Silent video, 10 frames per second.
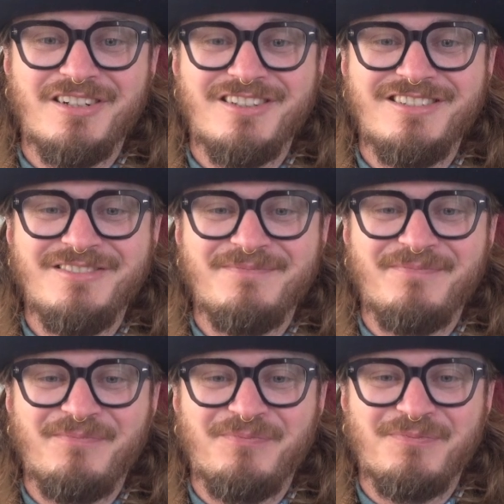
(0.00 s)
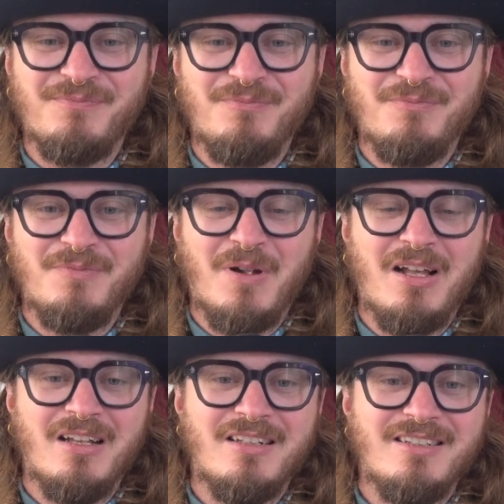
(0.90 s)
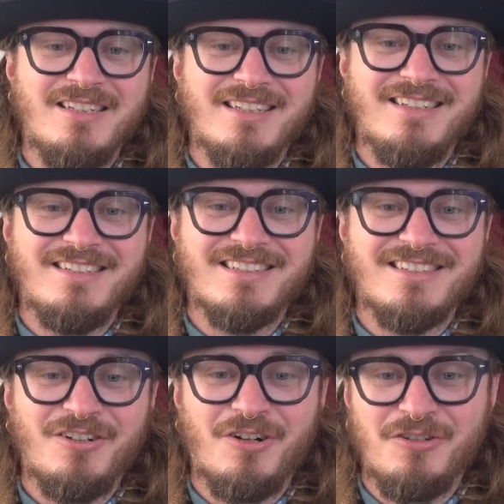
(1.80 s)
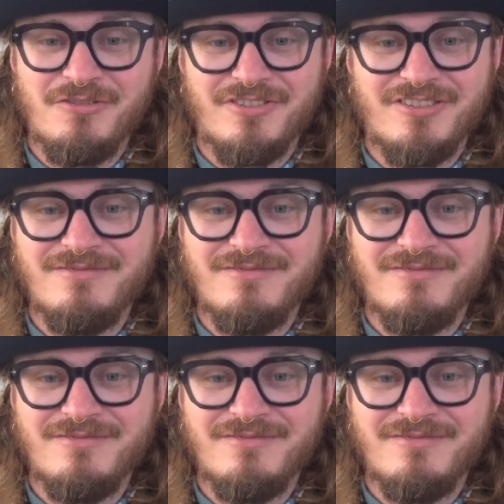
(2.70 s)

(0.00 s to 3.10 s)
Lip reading: on, and it's not over.